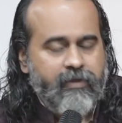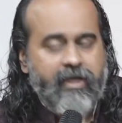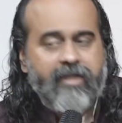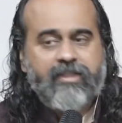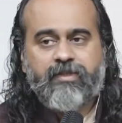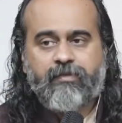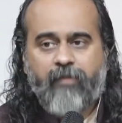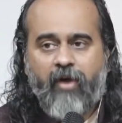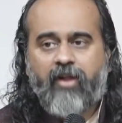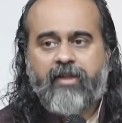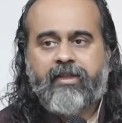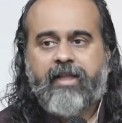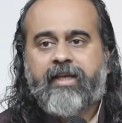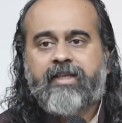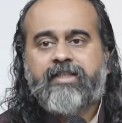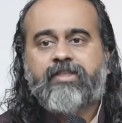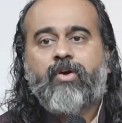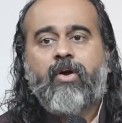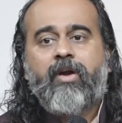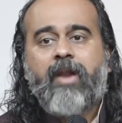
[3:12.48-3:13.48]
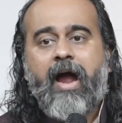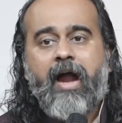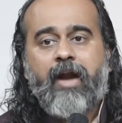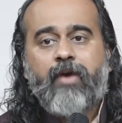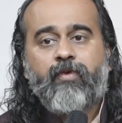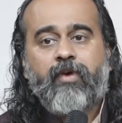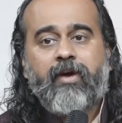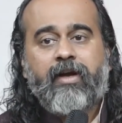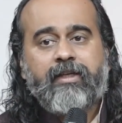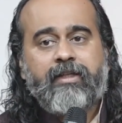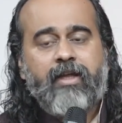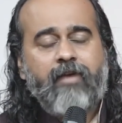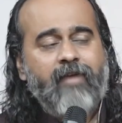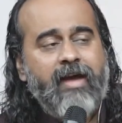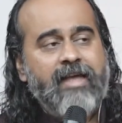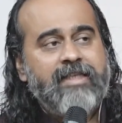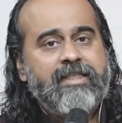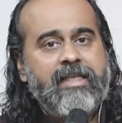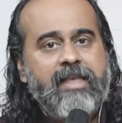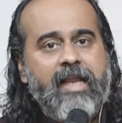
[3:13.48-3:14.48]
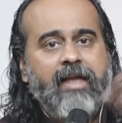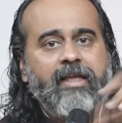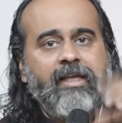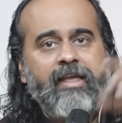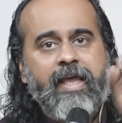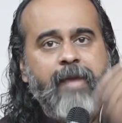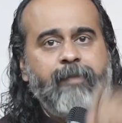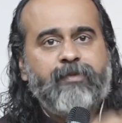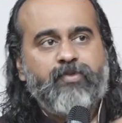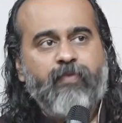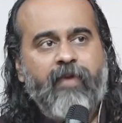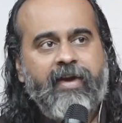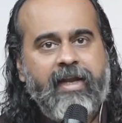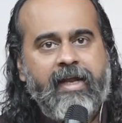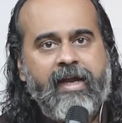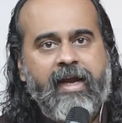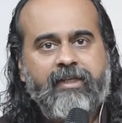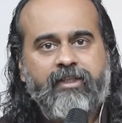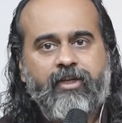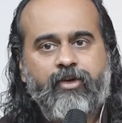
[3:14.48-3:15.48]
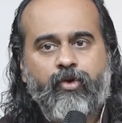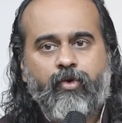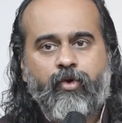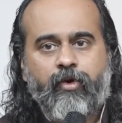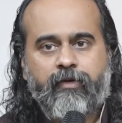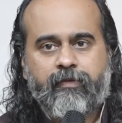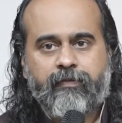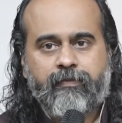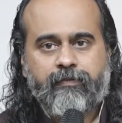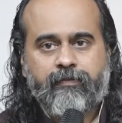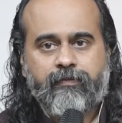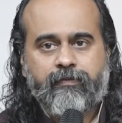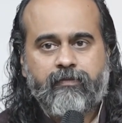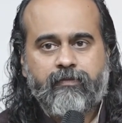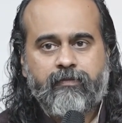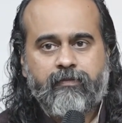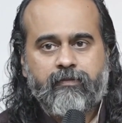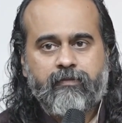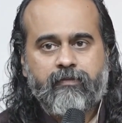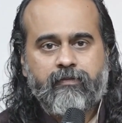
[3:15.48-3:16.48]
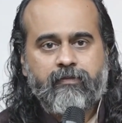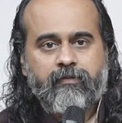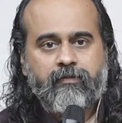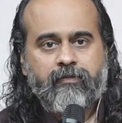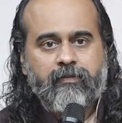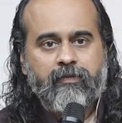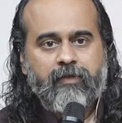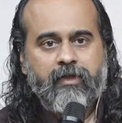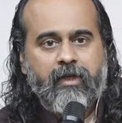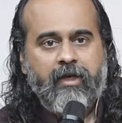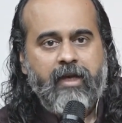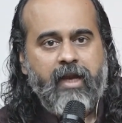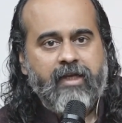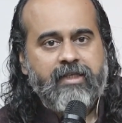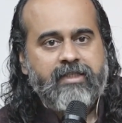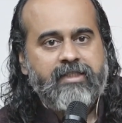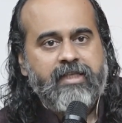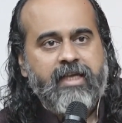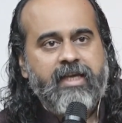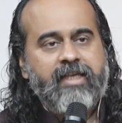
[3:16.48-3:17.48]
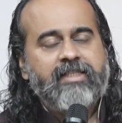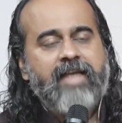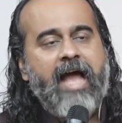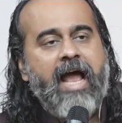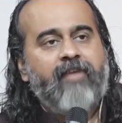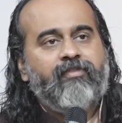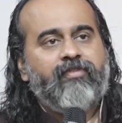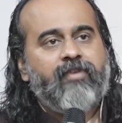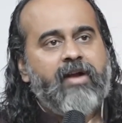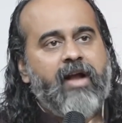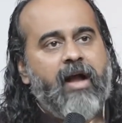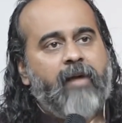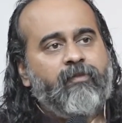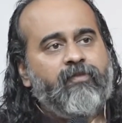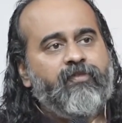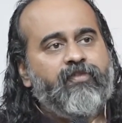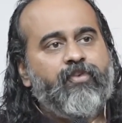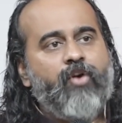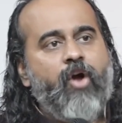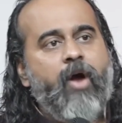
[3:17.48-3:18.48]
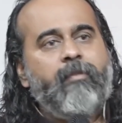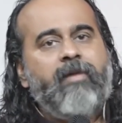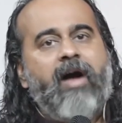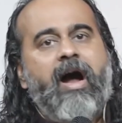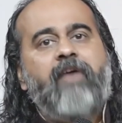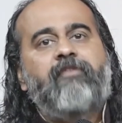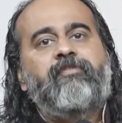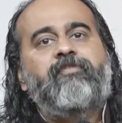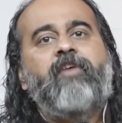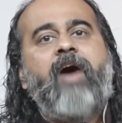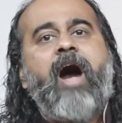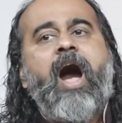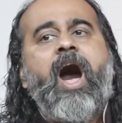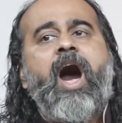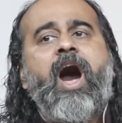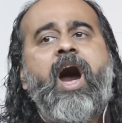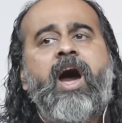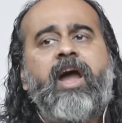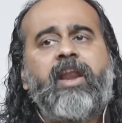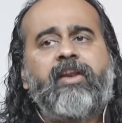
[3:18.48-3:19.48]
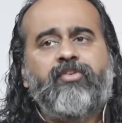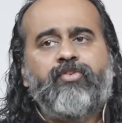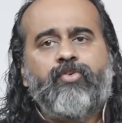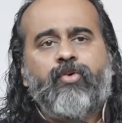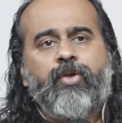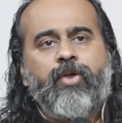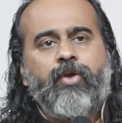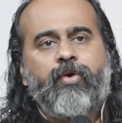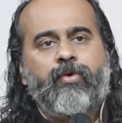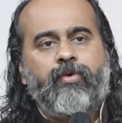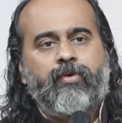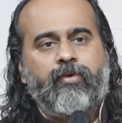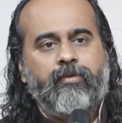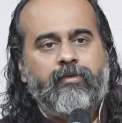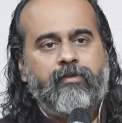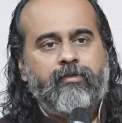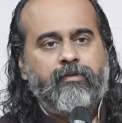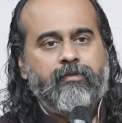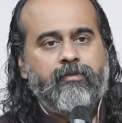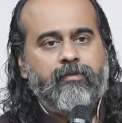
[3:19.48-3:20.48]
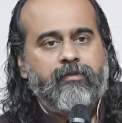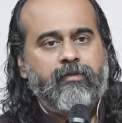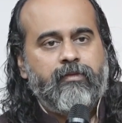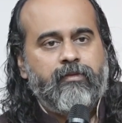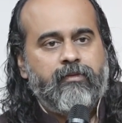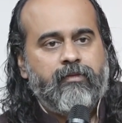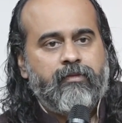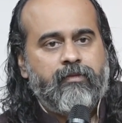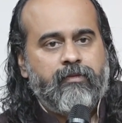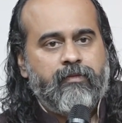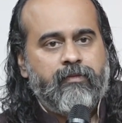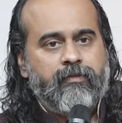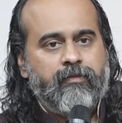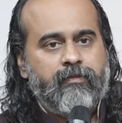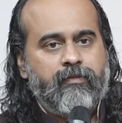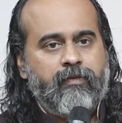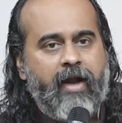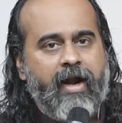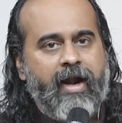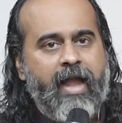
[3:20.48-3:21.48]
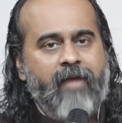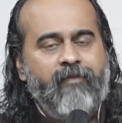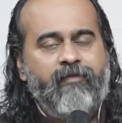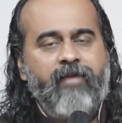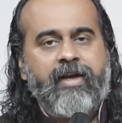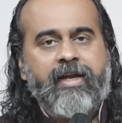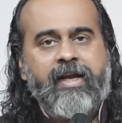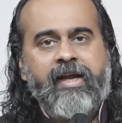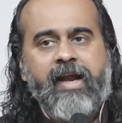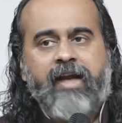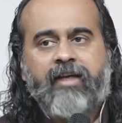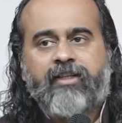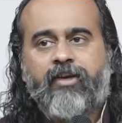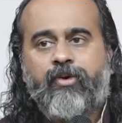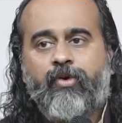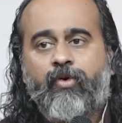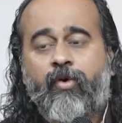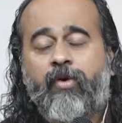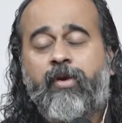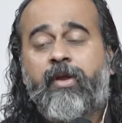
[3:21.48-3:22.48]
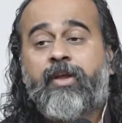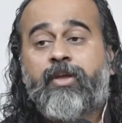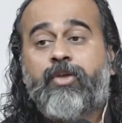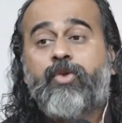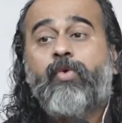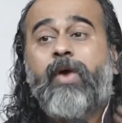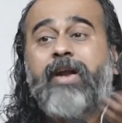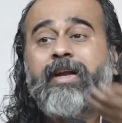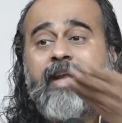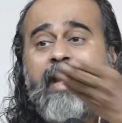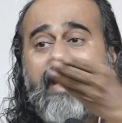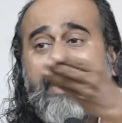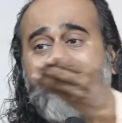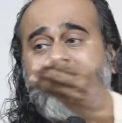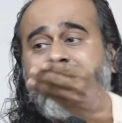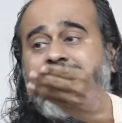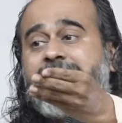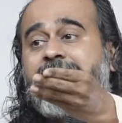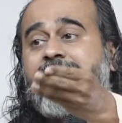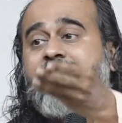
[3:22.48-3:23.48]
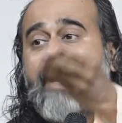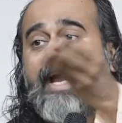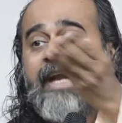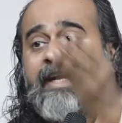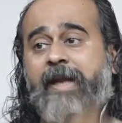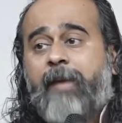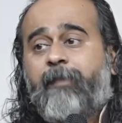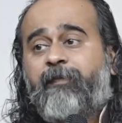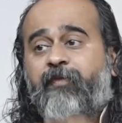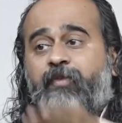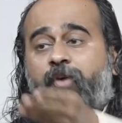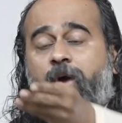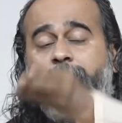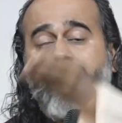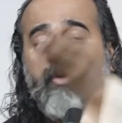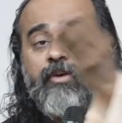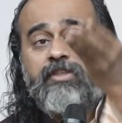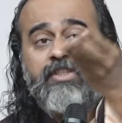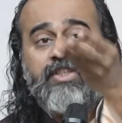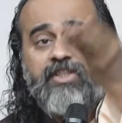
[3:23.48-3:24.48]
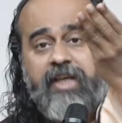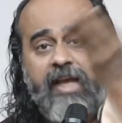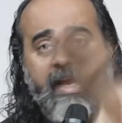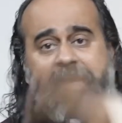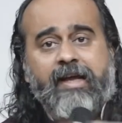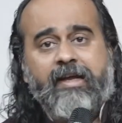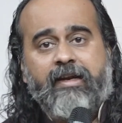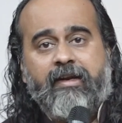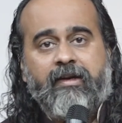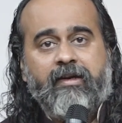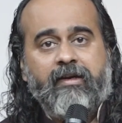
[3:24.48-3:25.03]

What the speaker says: That small thing is called hard work. Otherwise, luck keeps waiting at the door. Luck says, I have come from afar to you and I am waiting at the door. You at least get up from your chair